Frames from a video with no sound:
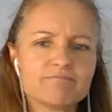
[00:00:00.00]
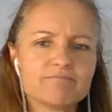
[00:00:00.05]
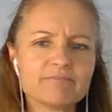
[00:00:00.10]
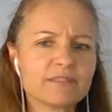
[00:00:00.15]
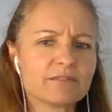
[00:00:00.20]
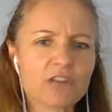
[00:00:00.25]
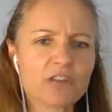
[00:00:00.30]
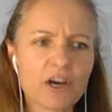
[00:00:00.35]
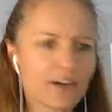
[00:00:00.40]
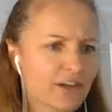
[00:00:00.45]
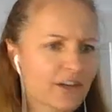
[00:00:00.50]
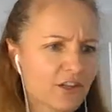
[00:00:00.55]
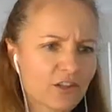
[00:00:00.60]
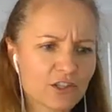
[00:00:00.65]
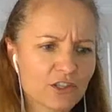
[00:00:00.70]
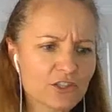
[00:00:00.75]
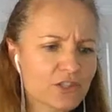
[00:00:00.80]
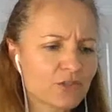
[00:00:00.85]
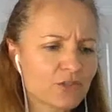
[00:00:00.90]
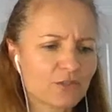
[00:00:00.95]

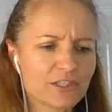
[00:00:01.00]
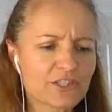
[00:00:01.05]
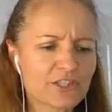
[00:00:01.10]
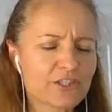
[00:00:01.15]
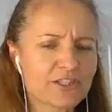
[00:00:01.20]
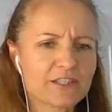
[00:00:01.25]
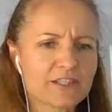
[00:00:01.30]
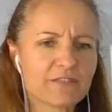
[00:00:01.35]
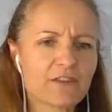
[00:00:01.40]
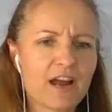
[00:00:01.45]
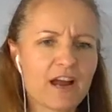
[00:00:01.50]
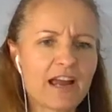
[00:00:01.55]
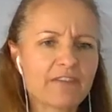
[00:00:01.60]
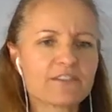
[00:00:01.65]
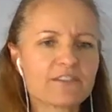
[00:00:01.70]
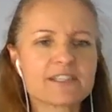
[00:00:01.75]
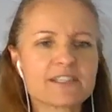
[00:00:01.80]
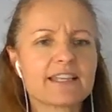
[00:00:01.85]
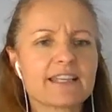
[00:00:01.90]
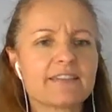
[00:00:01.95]
Gynecological issues, if I
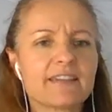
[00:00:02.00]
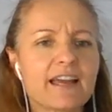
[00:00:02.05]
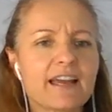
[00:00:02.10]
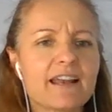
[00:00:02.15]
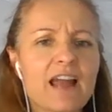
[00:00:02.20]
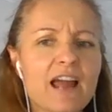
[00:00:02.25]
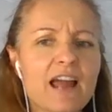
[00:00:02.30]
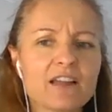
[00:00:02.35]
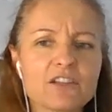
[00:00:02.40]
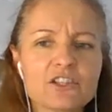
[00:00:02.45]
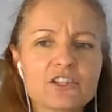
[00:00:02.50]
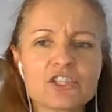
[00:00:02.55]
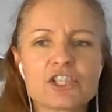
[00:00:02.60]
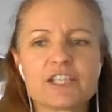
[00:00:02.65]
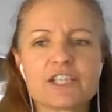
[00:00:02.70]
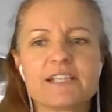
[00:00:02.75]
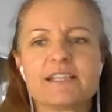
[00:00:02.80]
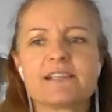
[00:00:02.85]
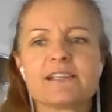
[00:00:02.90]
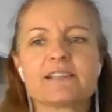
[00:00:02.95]
haven't said that,
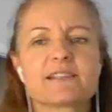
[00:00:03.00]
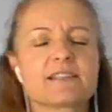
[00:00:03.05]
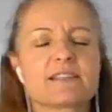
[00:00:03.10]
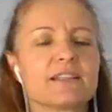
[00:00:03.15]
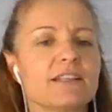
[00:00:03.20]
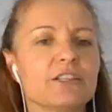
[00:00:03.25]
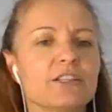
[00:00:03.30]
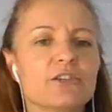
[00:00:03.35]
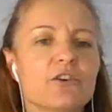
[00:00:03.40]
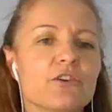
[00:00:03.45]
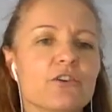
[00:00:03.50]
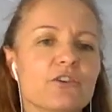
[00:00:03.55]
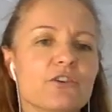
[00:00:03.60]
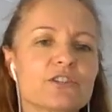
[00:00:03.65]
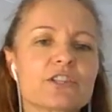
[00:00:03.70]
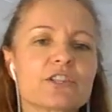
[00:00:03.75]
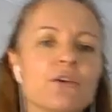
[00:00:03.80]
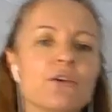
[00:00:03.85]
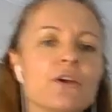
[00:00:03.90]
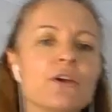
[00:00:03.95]
allergies,
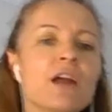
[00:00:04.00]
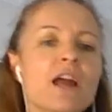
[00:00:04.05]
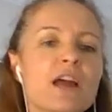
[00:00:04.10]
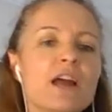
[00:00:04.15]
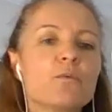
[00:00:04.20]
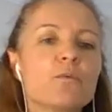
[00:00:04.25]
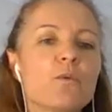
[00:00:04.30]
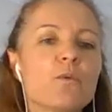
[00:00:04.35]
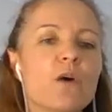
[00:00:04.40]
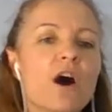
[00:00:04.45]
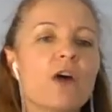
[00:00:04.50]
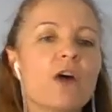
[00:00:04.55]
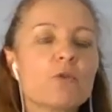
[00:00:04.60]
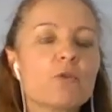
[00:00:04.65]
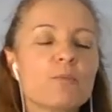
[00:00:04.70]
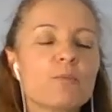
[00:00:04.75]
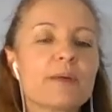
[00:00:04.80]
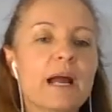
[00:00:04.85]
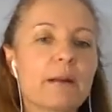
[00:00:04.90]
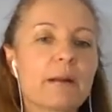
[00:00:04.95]
so I will
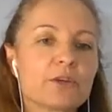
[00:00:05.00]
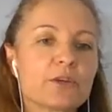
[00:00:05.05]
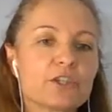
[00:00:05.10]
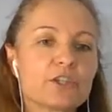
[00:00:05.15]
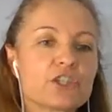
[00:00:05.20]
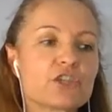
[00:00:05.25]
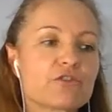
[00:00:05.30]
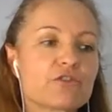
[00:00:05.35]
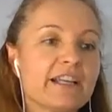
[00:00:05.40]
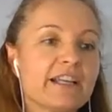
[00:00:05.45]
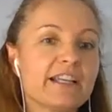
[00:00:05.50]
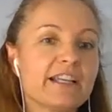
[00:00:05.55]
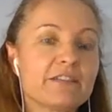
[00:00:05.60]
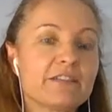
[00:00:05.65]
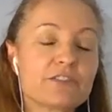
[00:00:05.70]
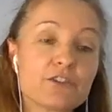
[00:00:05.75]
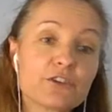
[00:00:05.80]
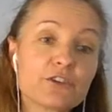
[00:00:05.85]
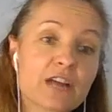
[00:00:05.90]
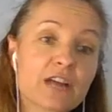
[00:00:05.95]
be able to treat.
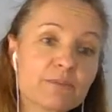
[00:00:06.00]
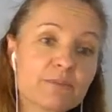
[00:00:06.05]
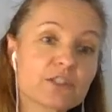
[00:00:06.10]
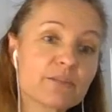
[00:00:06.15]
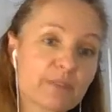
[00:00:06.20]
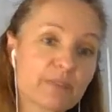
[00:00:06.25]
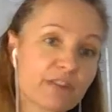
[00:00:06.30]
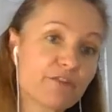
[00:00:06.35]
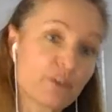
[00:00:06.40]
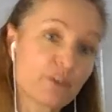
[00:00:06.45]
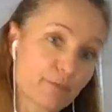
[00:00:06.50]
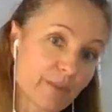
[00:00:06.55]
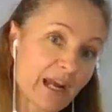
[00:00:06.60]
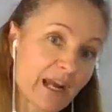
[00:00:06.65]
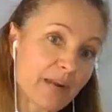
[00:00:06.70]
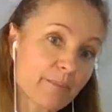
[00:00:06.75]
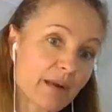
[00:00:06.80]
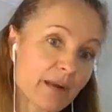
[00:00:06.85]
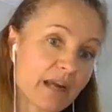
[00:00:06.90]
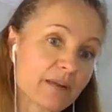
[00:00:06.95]
If you come to me for
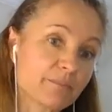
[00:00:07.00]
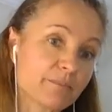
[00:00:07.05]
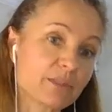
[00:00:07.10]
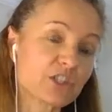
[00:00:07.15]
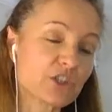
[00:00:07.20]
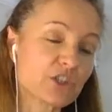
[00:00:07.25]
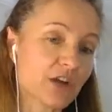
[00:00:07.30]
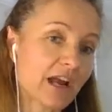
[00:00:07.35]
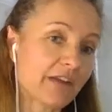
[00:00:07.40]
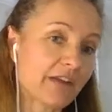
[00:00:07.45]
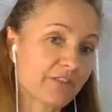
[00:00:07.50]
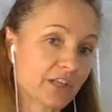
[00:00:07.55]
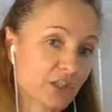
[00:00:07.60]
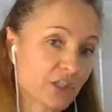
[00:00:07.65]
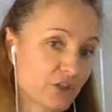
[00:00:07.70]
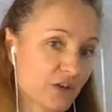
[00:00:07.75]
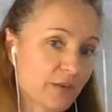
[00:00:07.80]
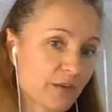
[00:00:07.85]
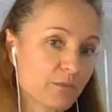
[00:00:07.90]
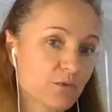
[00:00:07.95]
back pain but you're having
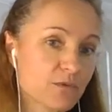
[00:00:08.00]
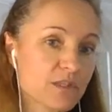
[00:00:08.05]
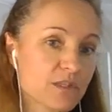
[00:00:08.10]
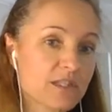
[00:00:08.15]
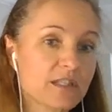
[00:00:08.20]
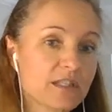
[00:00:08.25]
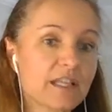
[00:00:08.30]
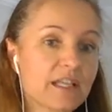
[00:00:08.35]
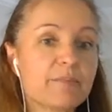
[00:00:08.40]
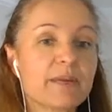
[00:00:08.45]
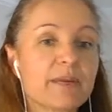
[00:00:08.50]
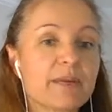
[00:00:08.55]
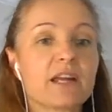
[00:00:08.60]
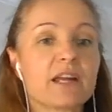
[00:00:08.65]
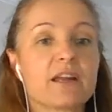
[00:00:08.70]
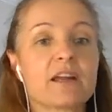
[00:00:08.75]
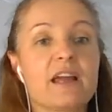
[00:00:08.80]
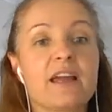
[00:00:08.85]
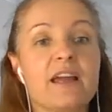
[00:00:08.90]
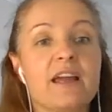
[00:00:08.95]
trouble
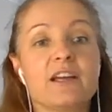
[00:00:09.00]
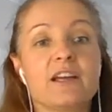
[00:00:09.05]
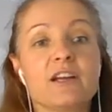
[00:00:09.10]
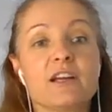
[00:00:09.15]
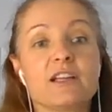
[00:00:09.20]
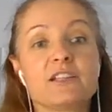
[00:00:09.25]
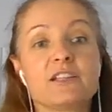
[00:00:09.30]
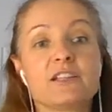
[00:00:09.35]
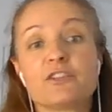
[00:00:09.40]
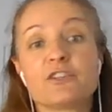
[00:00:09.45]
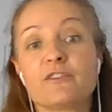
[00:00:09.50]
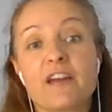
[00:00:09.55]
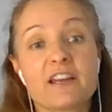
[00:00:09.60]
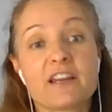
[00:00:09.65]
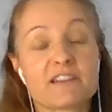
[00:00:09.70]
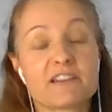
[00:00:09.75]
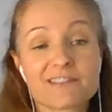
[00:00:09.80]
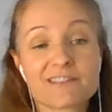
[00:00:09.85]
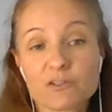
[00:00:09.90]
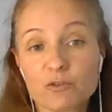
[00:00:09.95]
sleeping and you've had
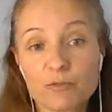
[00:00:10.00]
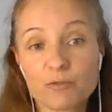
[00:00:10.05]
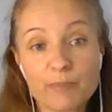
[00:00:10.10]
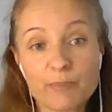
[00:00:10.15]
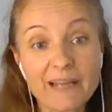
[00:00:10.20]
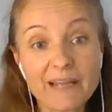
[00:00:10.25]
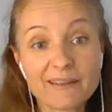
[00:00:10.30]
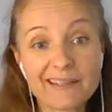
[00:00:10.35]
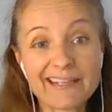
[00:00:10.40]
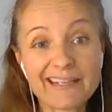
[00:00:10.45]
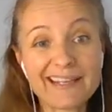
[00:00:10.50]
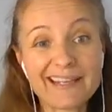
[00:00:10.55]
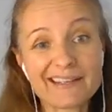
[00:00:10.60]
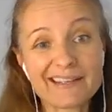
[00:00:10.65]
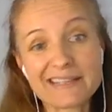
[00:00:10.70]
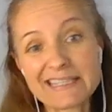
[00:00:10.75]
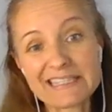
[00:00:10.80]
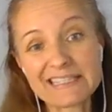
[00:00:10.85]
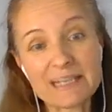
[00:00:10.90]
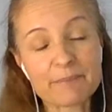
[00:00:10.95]
a sore belly and
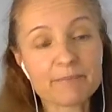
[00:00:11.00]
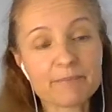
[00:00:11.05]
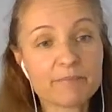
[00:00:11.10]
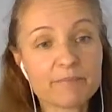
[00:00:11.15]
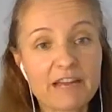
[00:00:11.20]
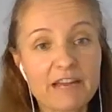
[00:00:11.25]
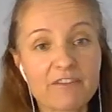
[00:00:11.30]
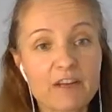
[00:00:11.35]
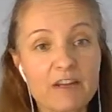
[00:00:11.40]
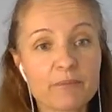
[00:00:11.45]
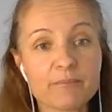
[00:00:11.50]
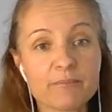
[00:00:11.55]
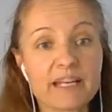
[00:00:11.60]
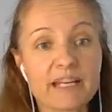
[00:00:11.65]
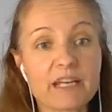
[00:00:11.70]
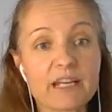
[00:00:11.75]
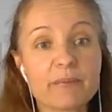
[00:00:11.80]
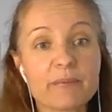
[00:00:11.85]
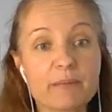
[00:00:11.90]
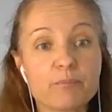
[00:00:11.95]
end up
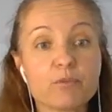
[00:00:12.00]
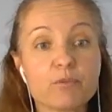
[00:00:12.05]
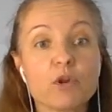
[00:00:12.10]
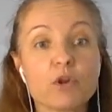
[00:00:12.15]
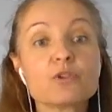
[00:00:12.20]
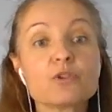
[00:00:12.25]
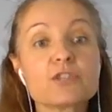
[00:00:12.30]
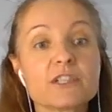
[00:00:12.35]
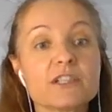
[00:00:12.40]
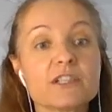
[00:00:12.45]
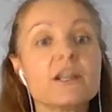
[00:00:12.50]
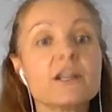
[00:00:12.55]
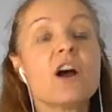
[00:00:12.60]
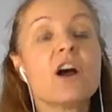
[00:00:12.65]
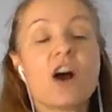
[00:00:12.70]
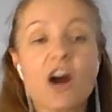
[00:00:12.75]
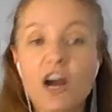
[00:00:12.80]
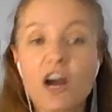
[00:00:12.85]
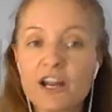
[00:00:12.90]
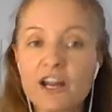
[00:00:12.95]
being a bit bloated,
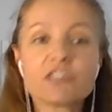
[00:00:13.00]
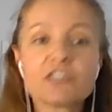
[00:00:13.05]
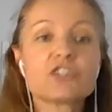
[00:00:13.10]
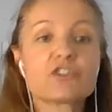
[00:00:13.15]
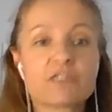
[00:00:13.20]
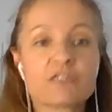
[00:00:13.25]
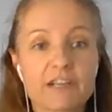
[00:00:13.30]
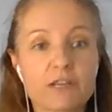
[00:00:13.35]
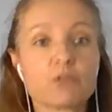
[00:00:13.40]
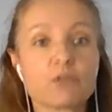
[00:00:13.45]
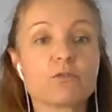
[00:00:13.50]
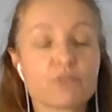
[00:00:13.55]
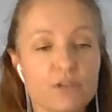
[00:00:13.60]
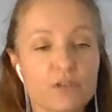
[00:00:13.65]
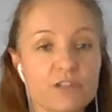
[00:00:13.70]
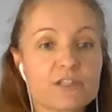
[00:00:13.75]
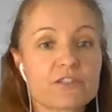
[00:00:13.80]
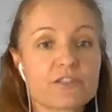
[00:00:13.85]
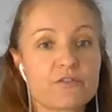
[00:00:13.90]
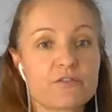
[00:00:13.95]
I can treat all
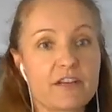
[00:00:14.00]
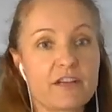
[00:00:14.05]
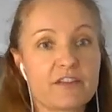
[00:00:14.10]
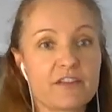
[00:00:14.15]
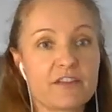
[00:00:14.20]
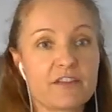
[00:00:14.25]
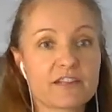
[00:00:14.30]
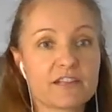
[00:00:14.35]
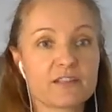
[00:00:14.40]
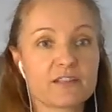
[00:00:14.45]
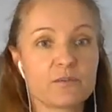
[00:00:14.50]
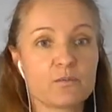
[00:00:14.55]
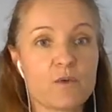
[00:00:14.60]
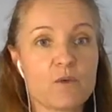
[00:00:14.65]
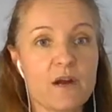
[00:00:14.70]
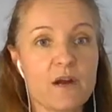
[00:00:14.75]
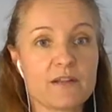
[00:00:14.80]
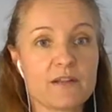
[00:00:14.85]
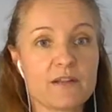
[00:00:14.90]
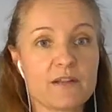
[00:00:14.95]
those three things at
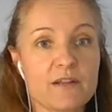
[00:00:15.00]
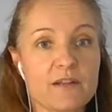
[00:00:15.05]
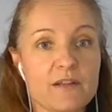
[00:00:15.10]
once.